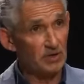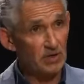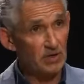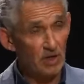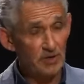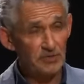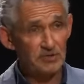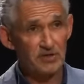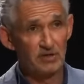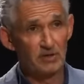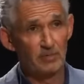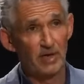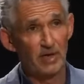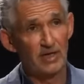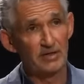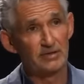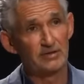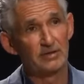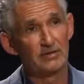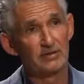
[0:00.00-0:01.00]
on a constant
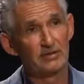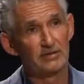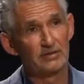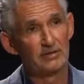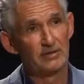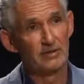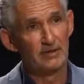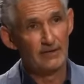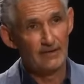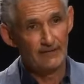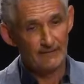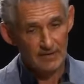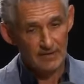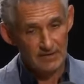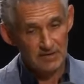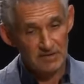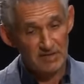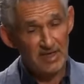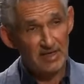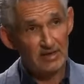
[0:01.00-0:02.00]
basis,
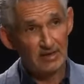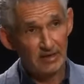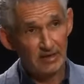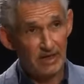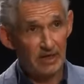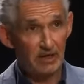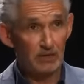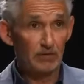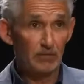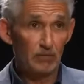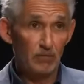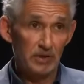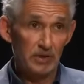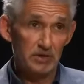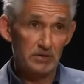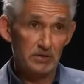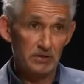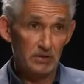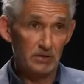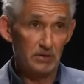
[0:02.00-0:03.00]
signaling
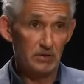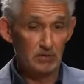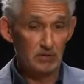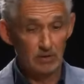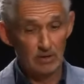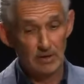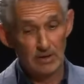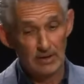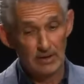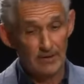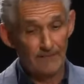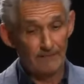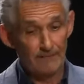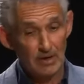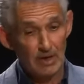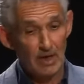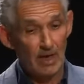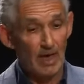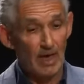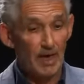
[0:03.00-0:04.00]
whether to
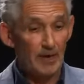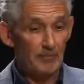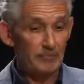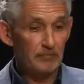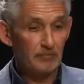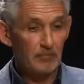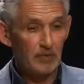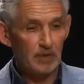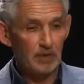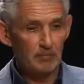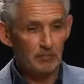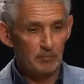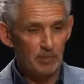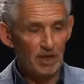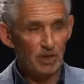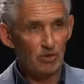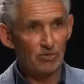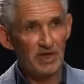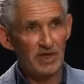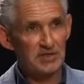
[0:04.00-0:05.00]
uh, you know,
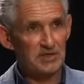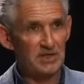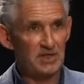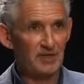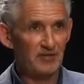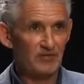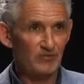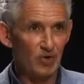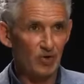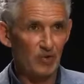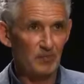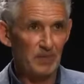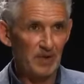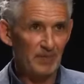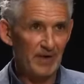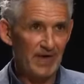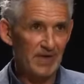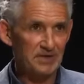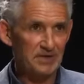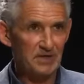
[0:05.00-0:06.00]
be aggressive or
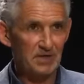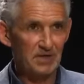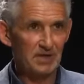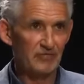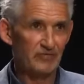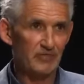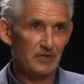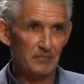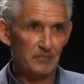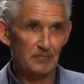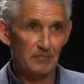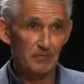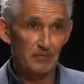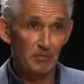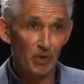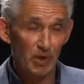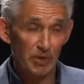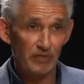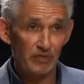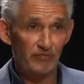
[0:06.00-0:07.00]
be passive and
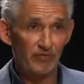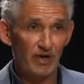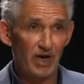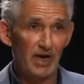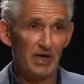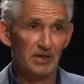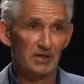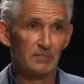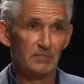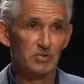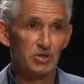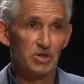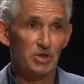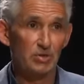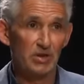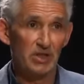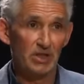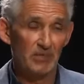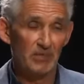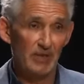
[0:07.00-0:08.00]
modifying them,
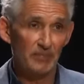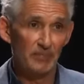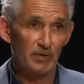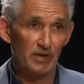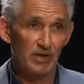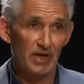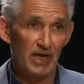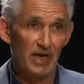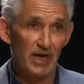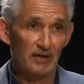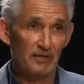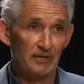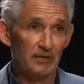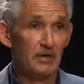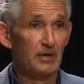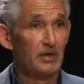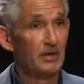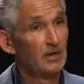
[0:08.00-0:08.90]
tuning them up and down.